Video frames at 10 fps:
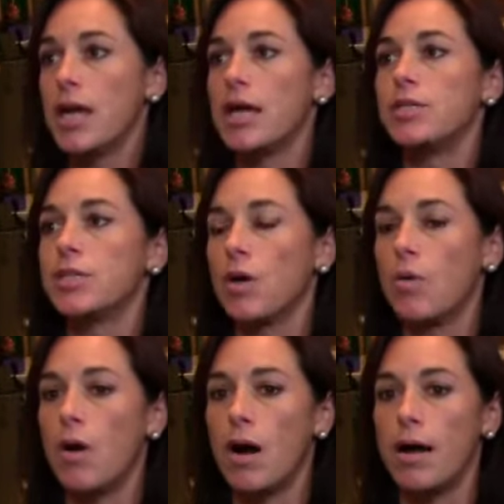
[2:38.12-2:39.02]
And
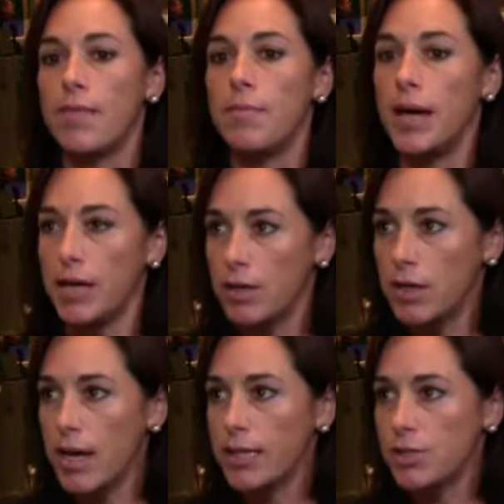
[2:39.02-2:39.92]
so the mayor
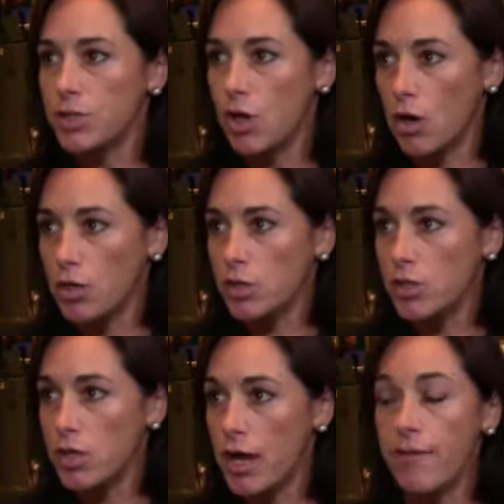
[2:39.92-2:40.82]
has
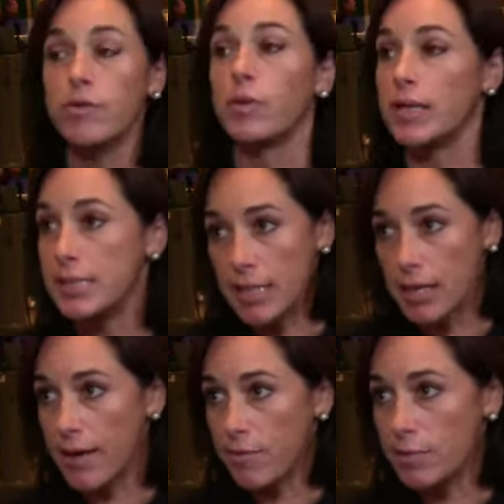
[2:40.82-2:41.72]
charged everyone in city
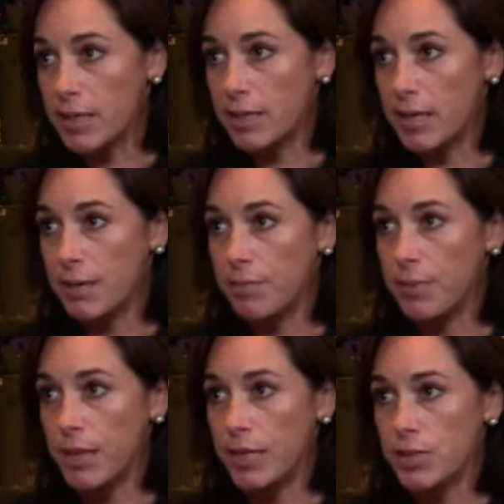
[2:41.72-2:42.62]
government,
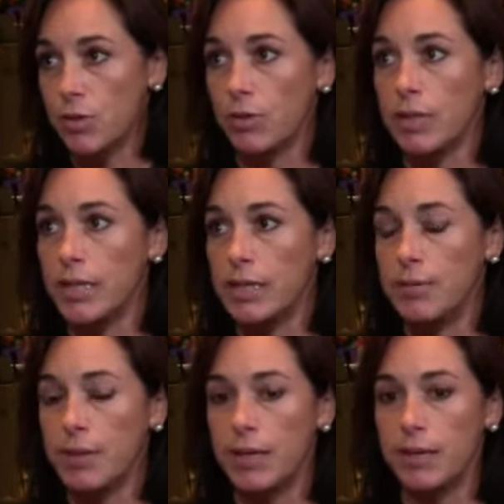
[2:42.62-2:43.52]
but
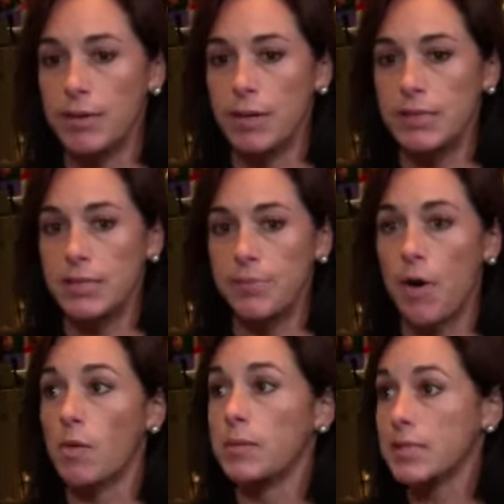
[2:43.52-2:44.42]
certainly
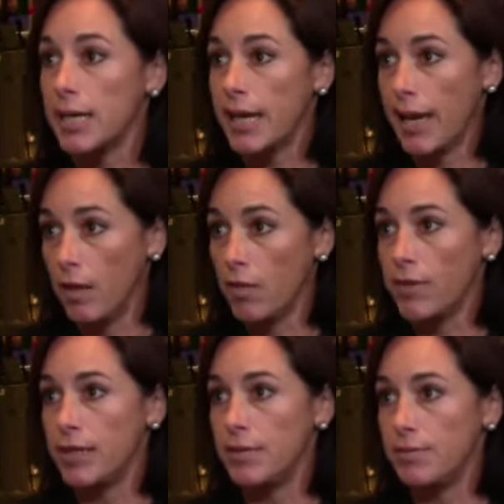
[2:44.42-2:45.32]
departments like health
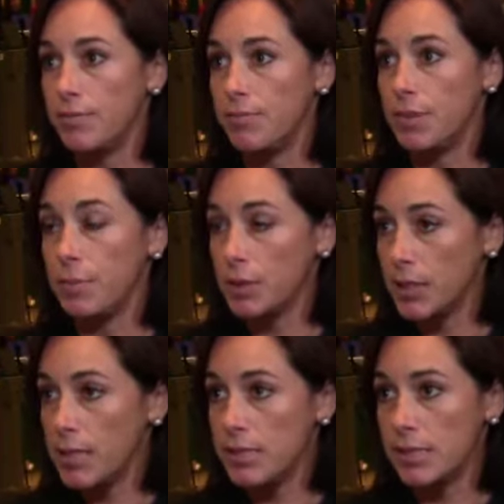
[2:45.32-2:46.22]
and the
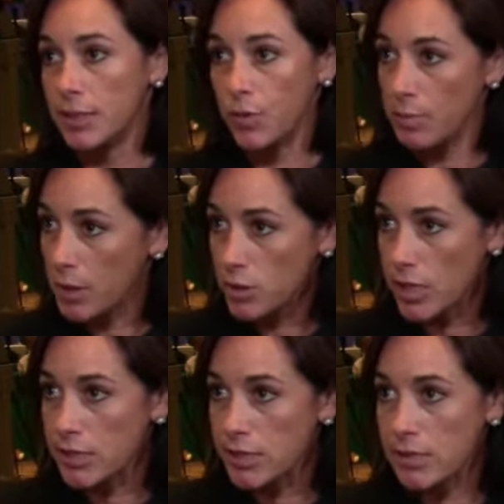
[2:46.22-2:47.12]
police and the criminal
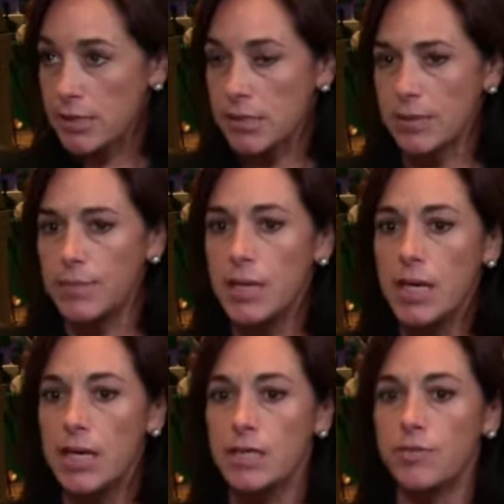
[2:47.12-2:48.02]
justice system
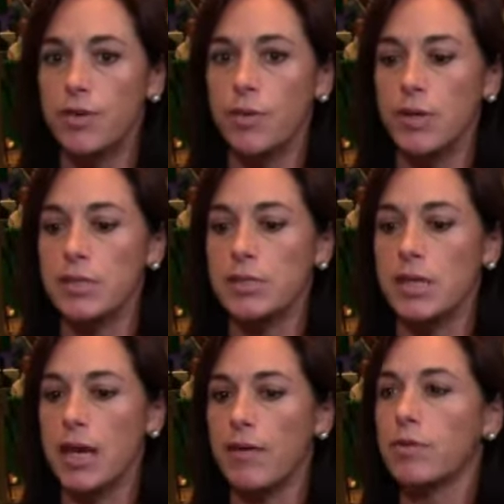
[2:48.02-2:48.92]
to focus
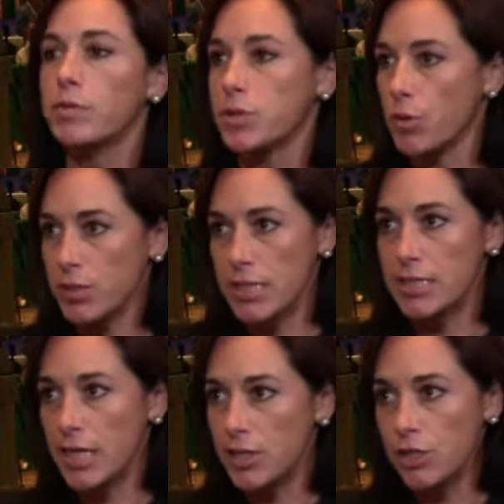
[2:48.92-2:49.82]
every resource and
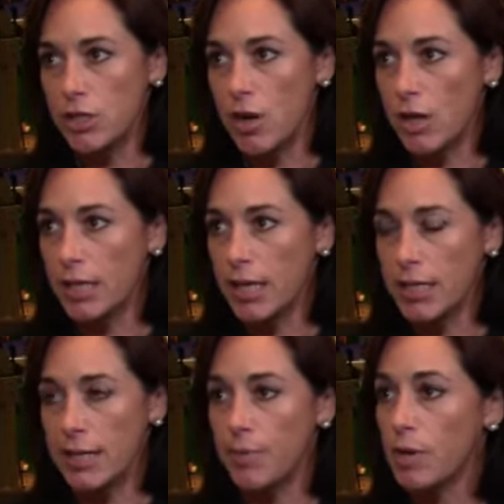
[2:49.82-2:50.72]
attention on
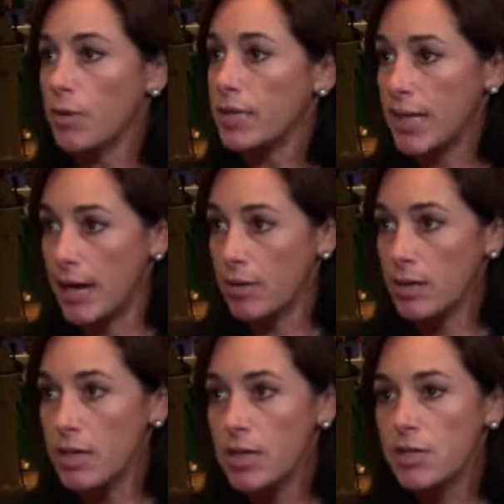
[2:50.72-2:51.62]
getting that murder rate down
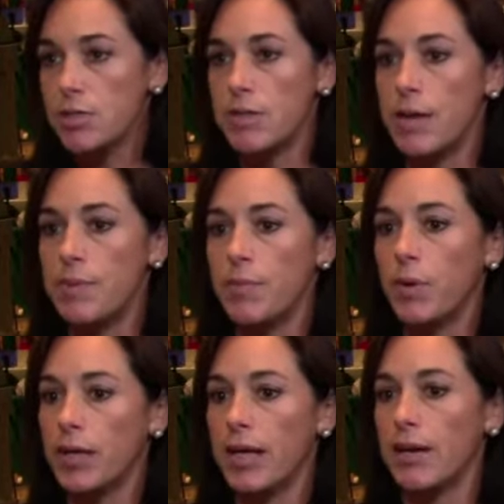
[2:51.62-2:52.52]
so that people
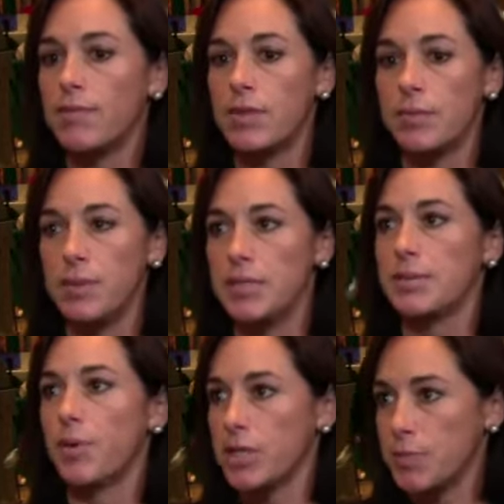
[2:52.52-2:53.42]
can have the peace
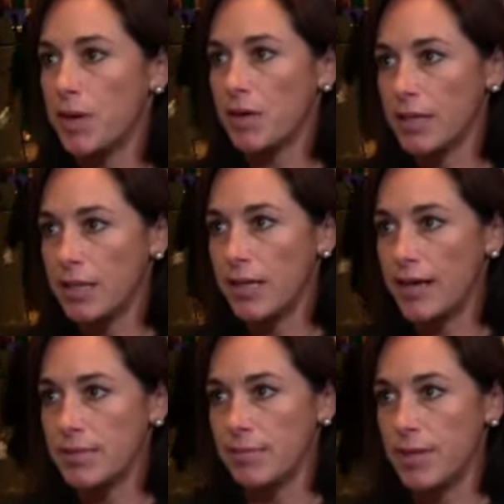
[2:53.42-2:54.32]
and prosperity that
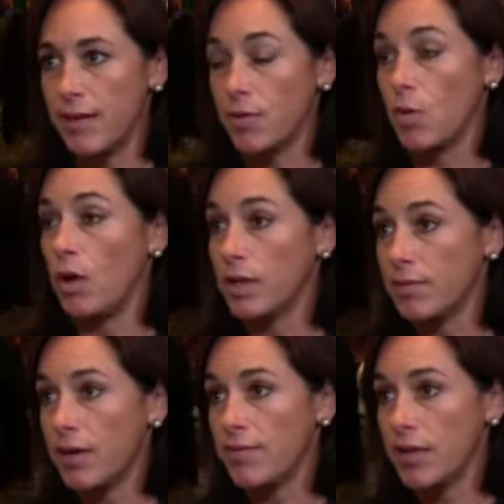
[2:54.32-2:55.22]
allows them to have the quality
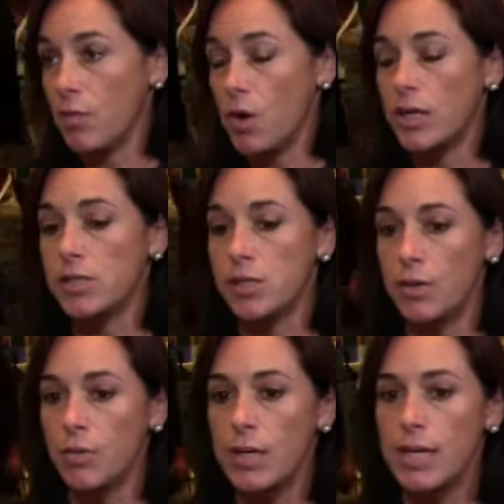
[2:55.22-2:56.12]
of life they want.
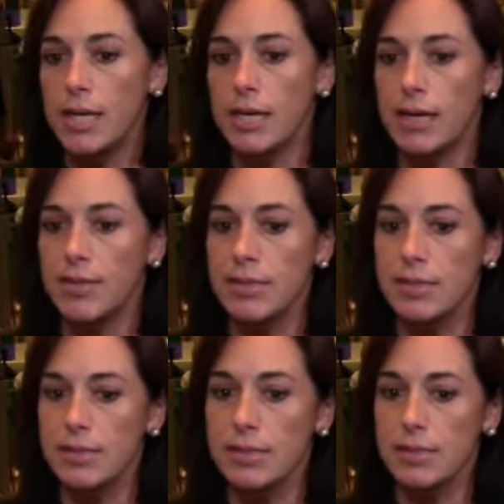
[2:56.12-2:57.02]
So this
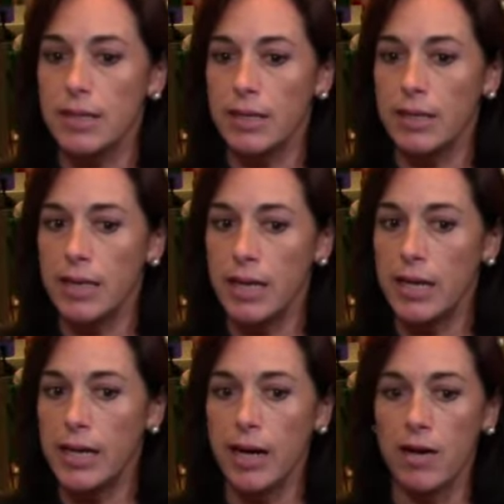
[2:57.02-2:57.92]
is
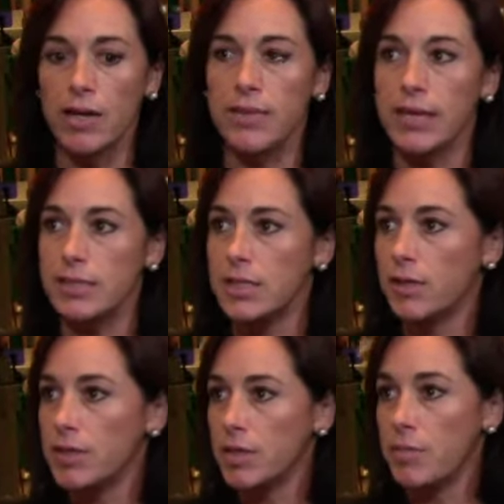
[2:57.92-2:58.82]
an area that is near
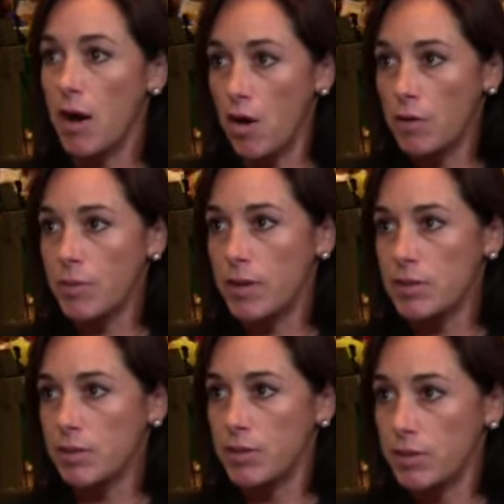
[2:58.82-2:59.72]
and dear to my heart, but
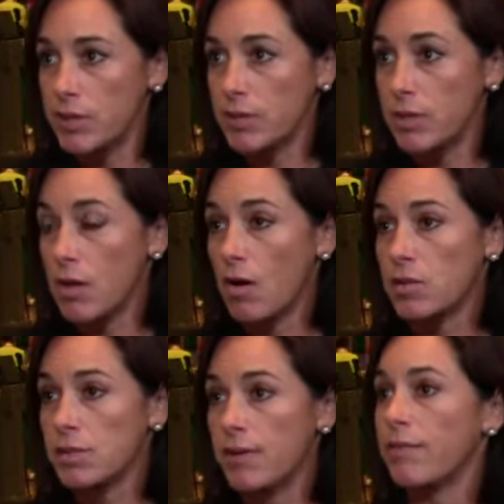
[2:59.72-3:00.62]
also near and dear to the
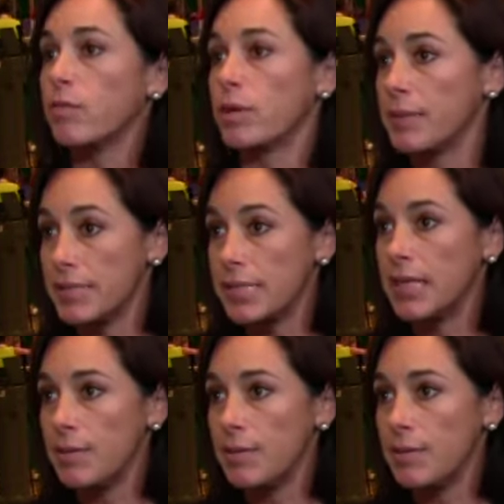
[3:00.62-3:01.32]
hearts of everyone in my city,